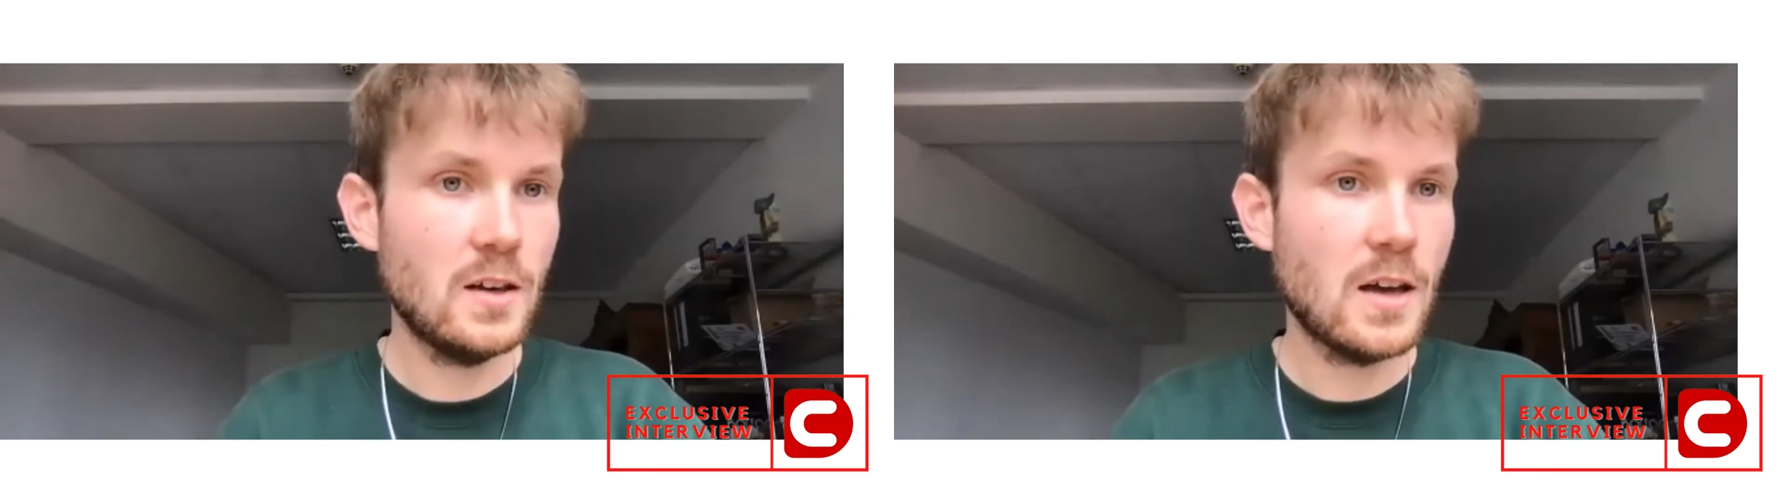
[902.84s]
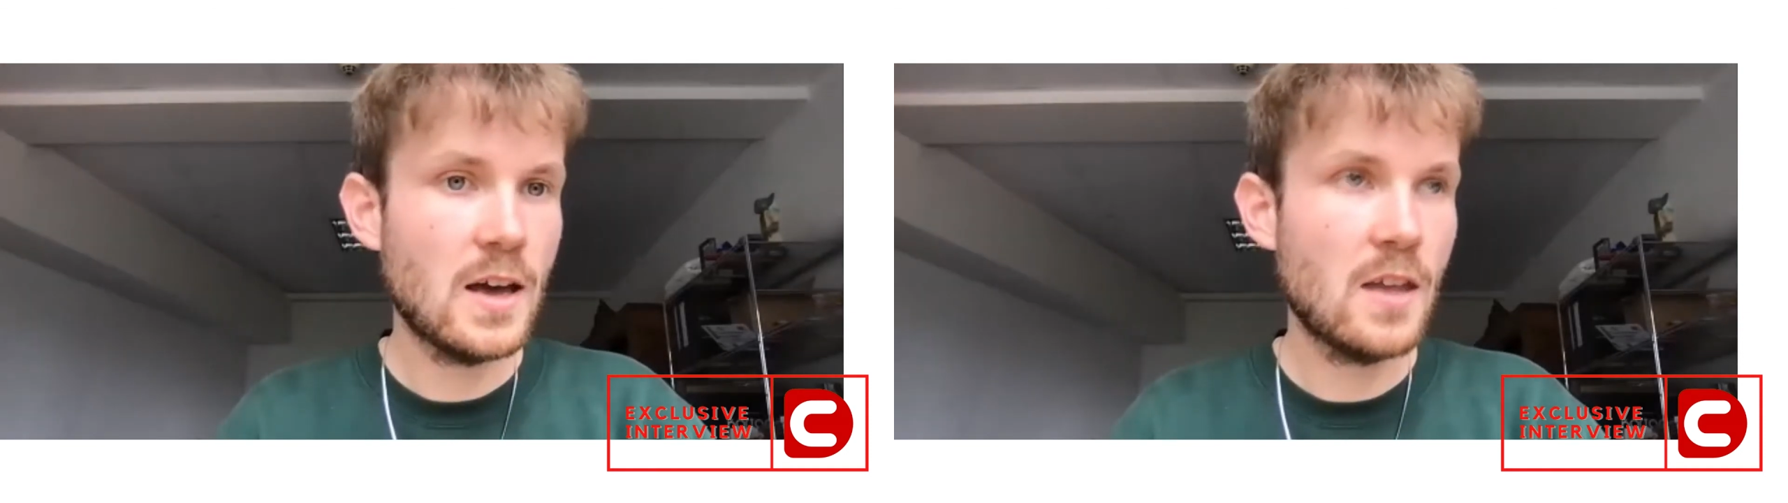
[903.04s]

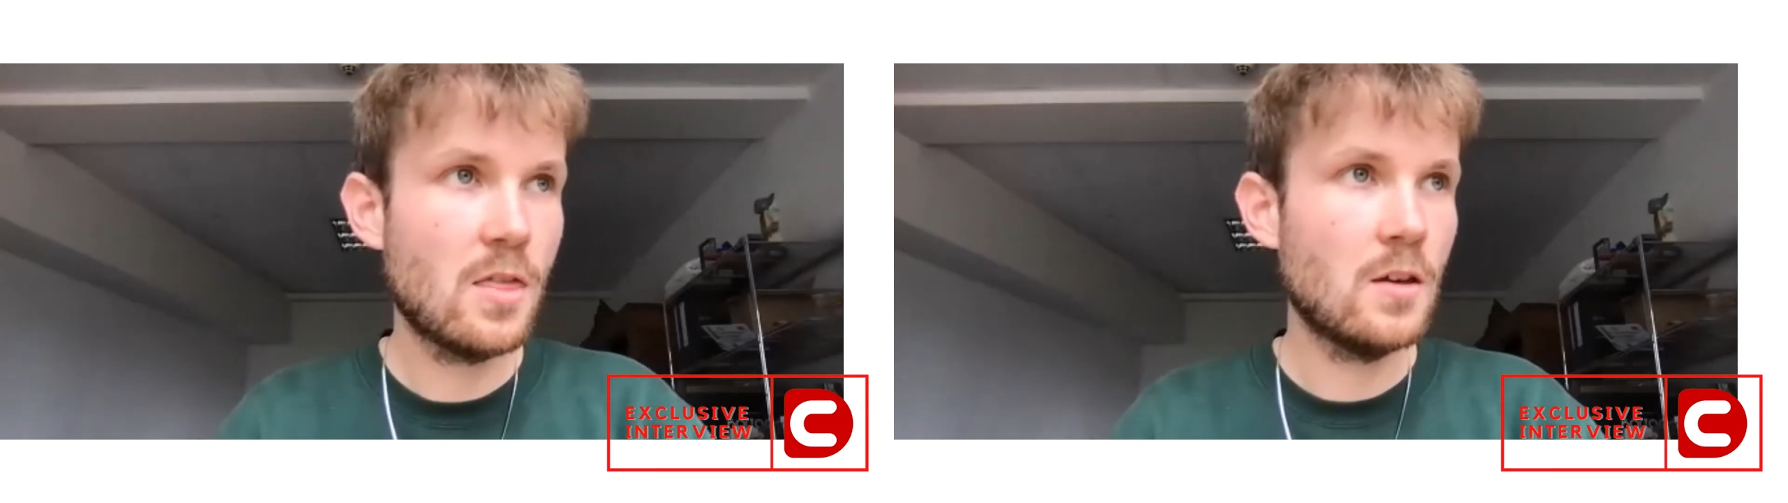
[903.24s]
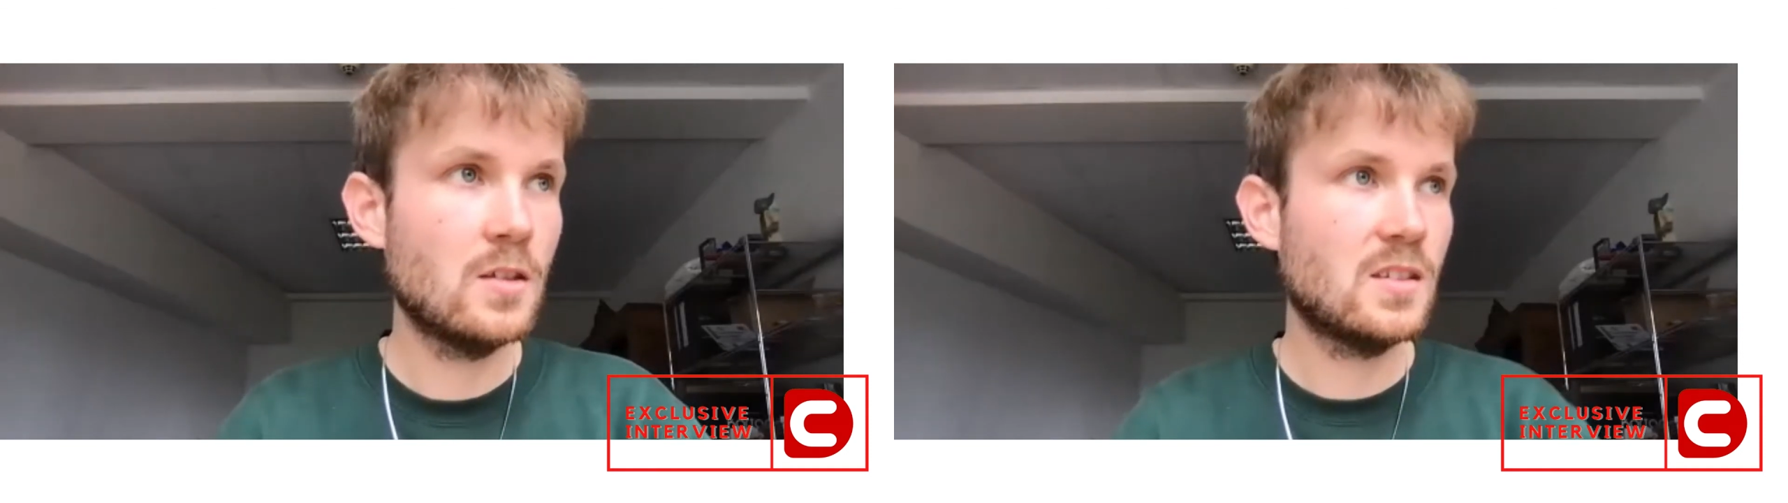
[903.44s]

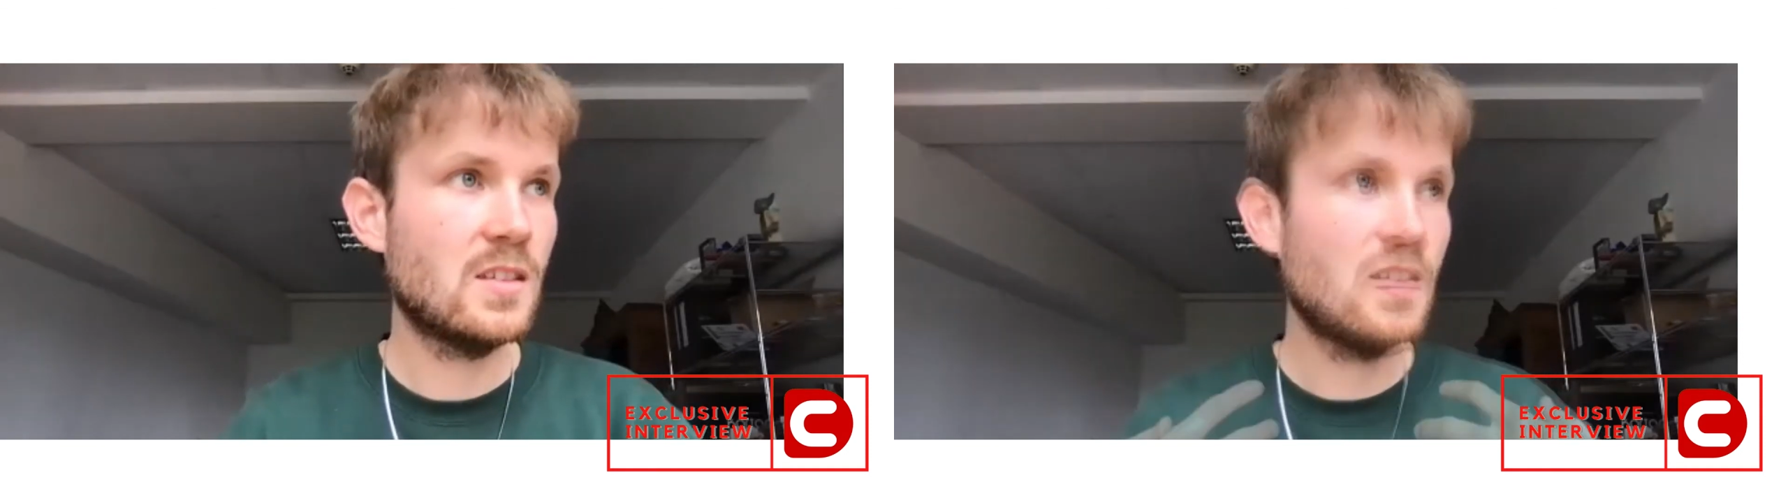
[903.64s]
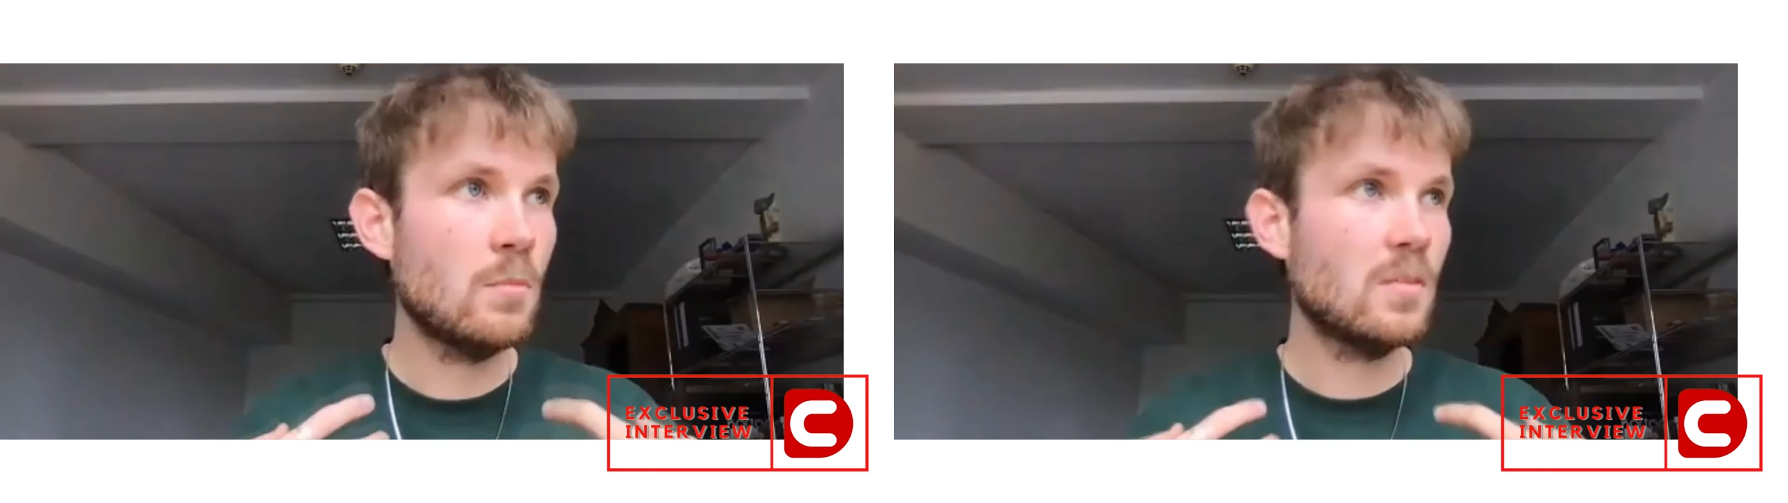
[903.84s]
the
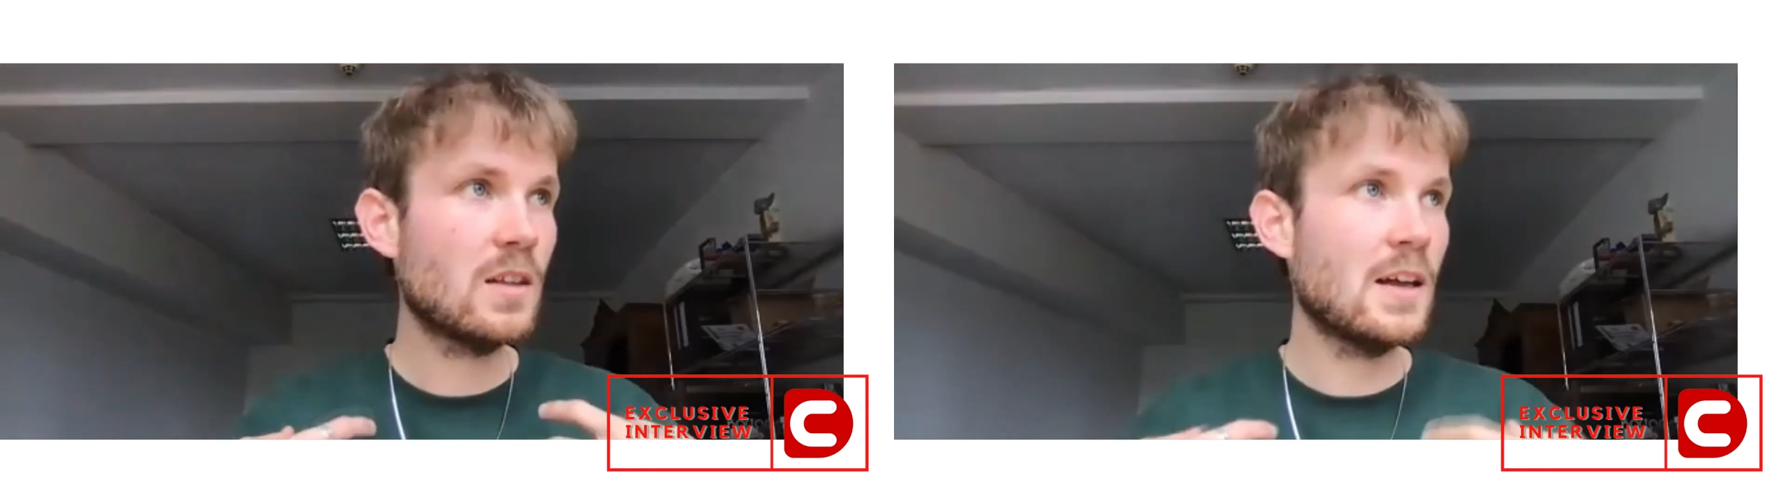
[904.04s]
stems,